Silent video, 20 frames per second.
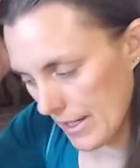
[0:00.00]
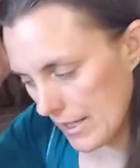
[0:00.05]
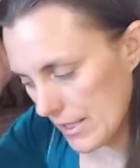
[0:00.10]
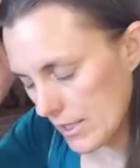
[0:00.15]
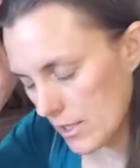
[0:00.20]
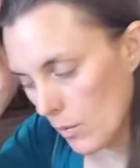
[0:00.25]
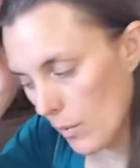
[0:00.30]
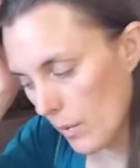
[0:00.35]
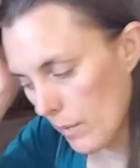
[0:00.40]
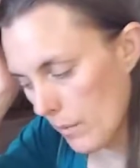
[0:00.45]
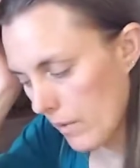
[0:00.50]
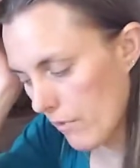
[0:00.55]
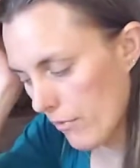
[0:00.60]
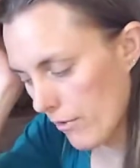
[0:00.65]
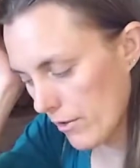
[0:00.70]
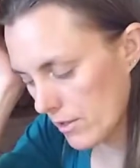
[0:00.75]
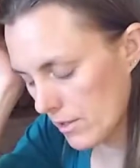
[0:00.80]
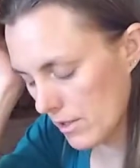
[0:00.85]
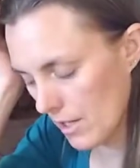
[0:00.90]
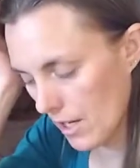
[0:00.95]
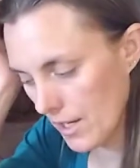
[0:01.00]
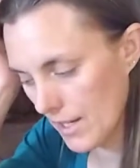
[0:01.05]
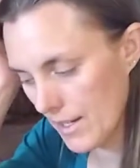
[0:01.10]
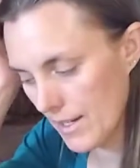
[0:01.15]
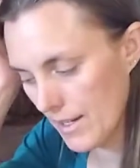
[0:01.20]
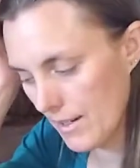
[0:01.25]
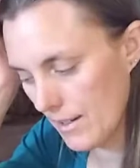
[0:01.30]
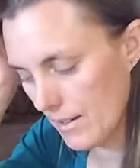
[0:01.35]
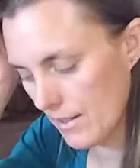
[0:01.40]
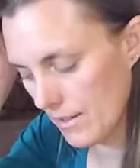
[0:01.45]
So when we first saw
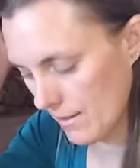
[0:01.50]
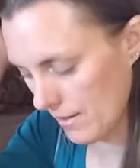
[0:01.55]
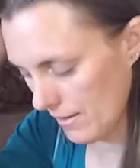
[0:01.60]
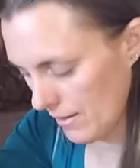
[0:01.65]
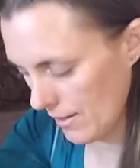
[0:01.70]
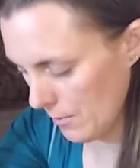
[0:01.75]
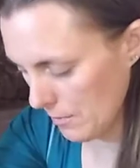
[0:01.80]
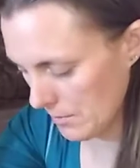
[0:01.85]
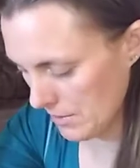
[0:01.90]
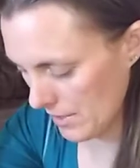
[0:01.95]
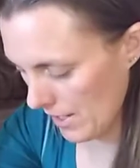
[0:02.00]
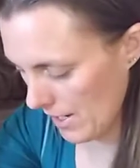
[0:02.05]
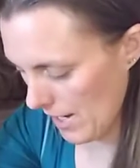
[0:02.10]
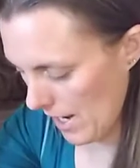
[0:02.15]
it, it was